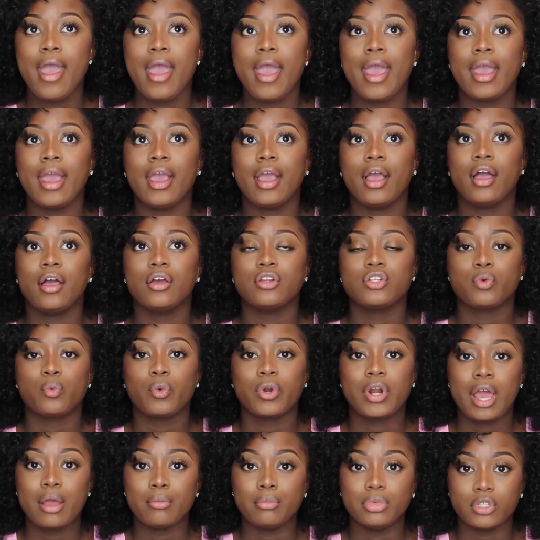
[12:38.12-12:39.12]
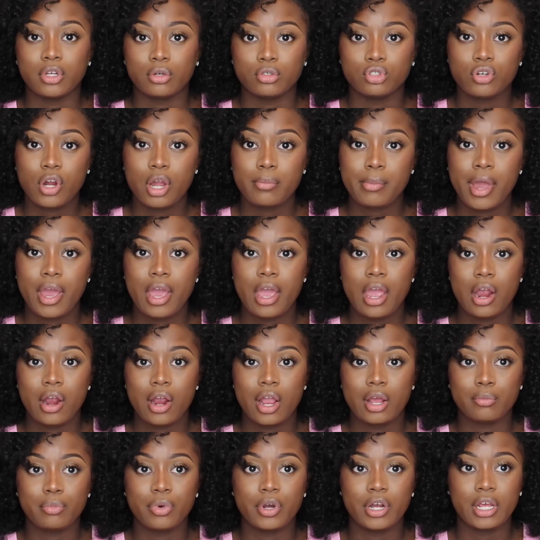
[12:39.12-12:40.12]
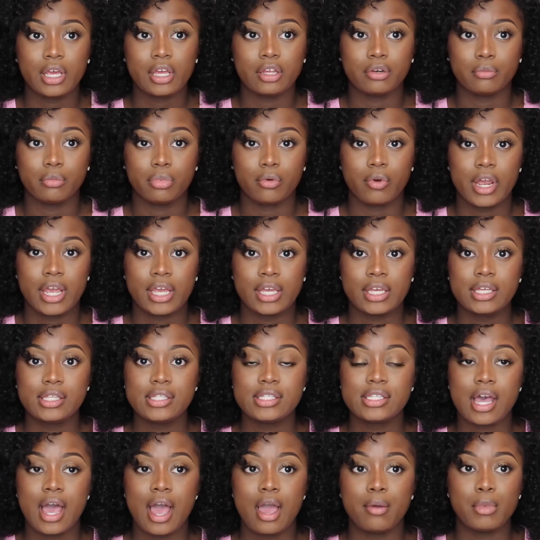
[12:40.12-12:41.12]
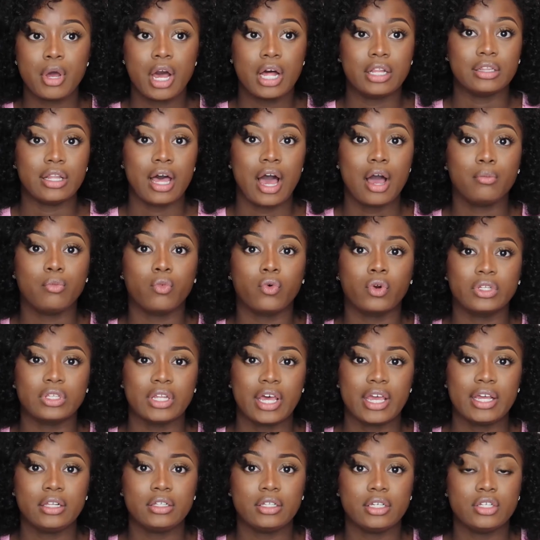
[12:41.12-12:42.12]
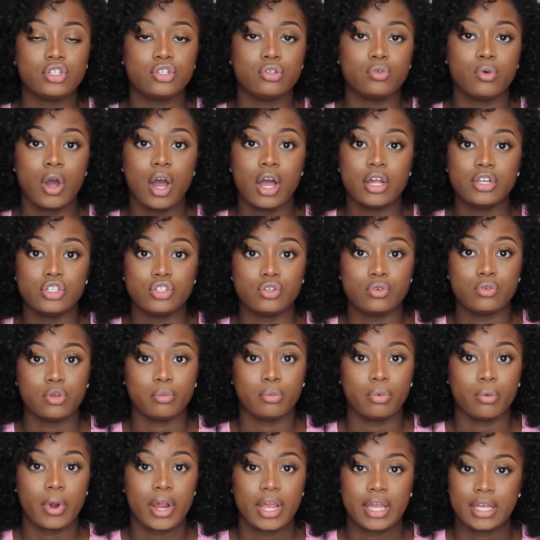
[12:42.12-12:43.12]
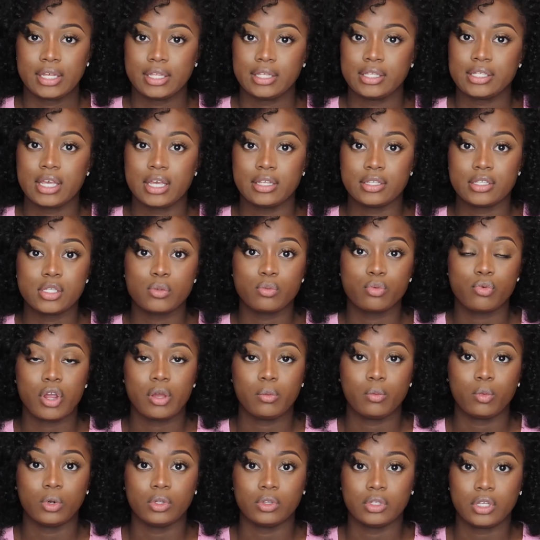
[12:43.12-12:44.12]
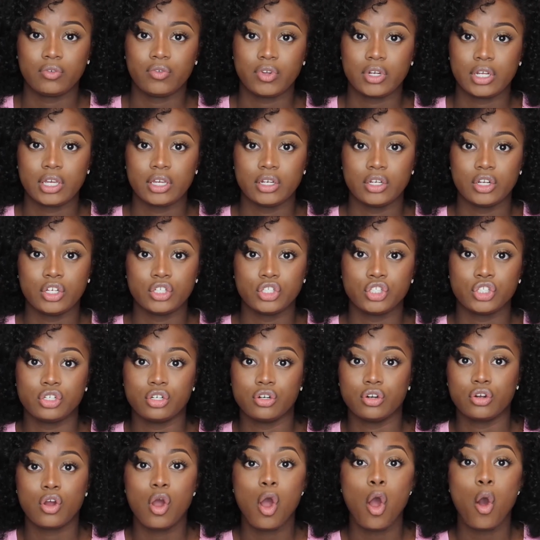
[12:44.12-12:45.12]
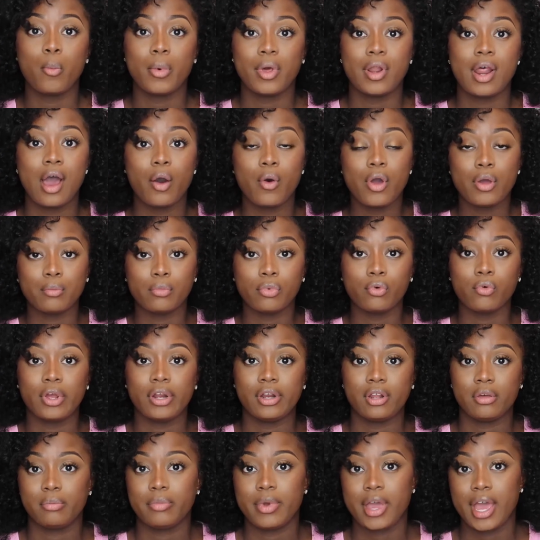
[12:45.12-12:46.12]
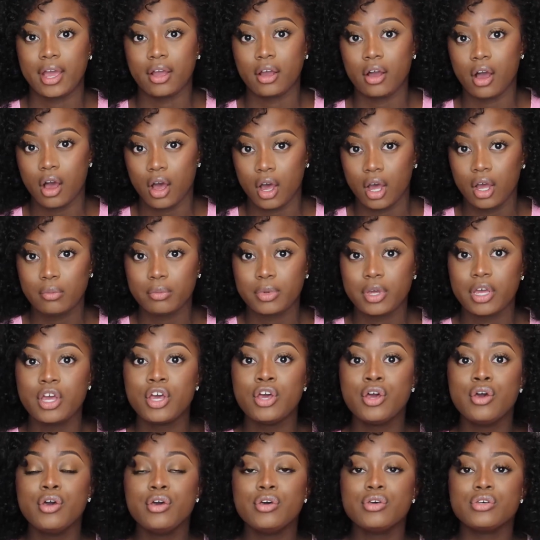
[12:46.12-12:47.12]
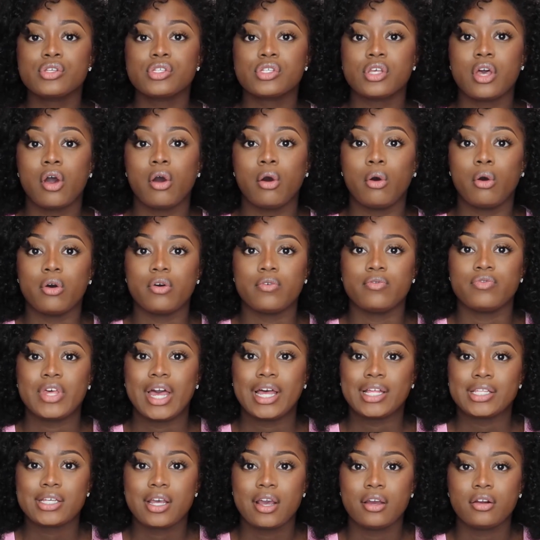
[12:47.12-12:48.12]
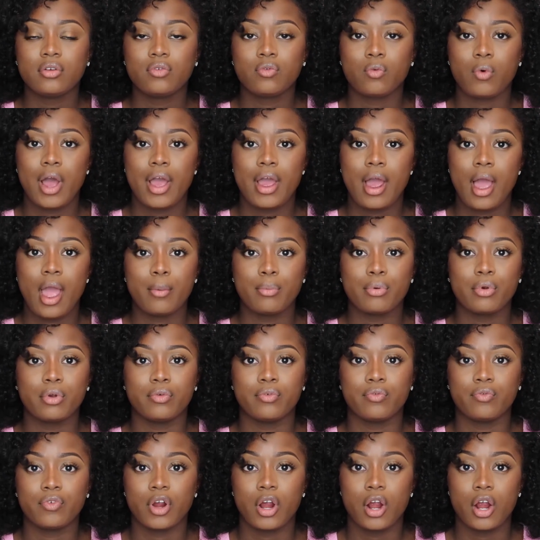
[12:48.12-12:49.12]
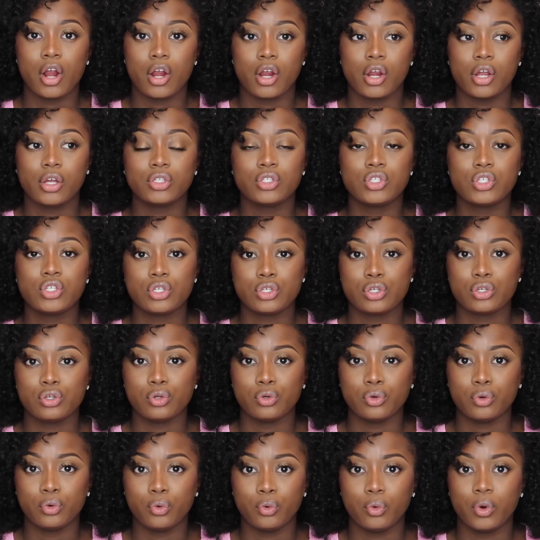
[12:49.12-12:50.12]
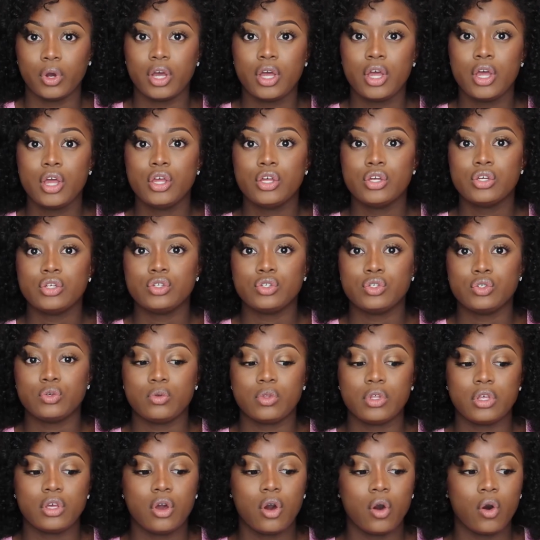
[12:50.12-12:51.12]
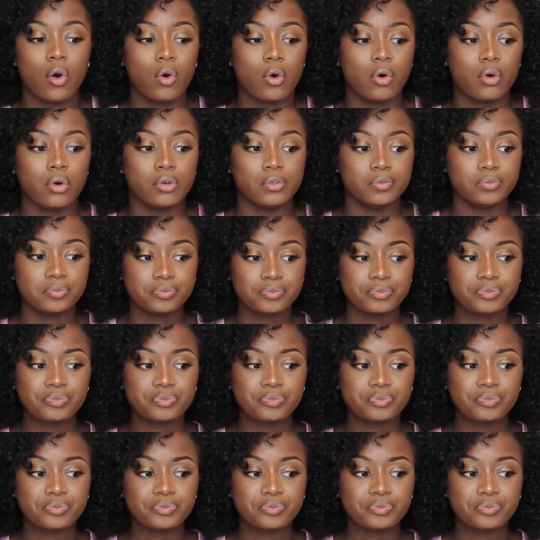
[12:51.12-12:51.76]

And when I blow dry my hair and put it in braids, I'm a lot more likely to undo the braids and spray more leave-in conditioner, comb it out, and braid it back up. So that's kind of why I prefer to do the whole